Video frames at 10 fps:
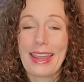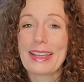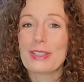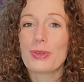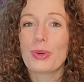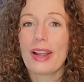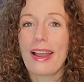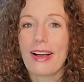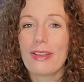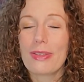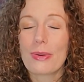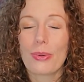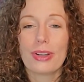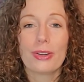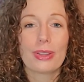As your health
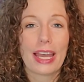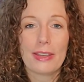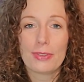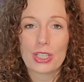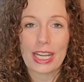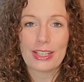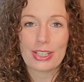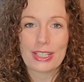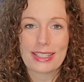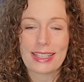or your life changes,